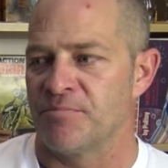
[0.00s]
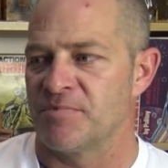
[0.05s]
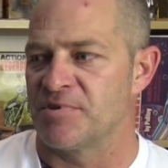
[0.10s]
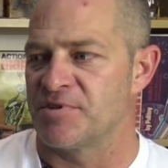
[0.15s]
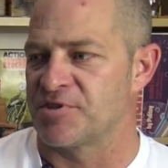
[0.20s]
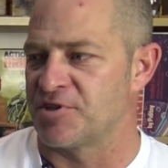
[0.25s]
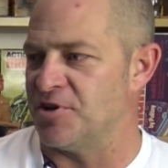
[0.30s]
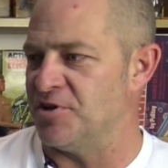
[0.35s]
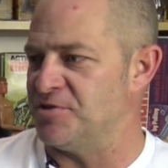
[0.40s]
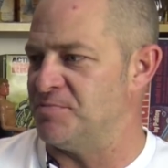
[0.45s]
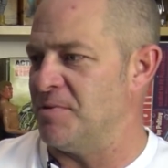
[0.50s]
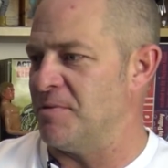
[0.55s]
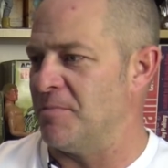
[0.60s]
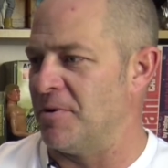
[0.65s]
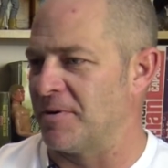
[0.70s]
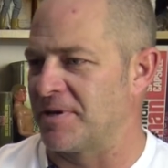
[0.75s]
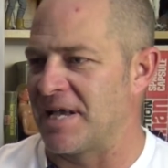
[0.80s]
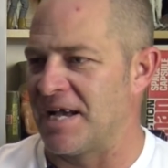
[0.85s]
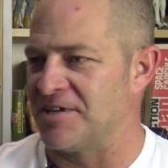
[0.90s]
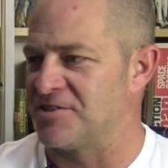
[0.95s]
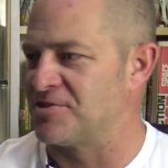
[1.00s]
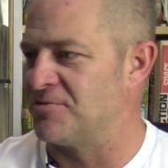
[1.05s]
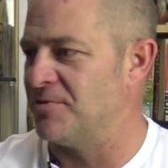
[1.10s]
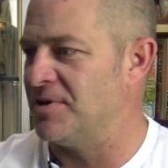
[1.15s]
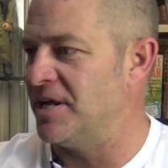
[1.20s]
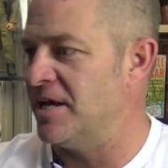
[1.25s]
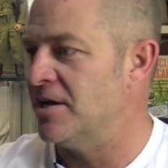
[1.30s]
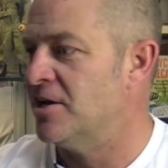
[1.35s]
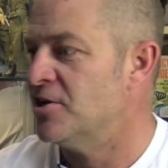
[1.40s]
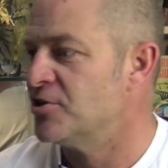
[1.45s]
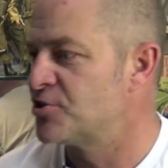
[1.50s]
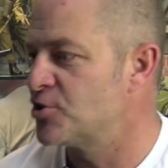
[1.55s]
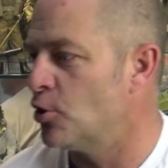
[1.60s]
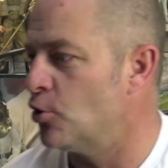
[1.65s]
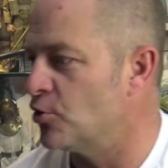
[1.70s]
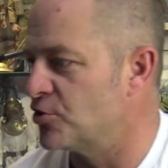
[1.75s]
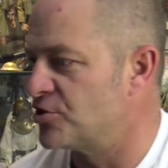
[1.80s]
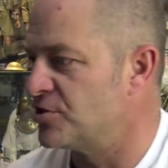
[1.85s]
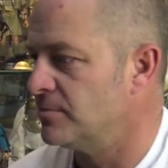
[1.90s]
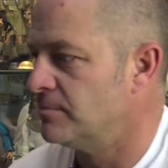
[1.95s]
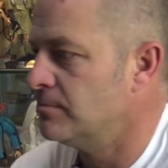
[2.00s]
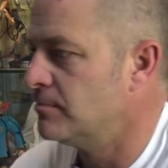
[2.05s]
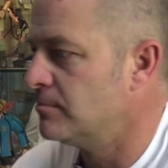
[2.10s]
Excuse me, my cats are in here. George!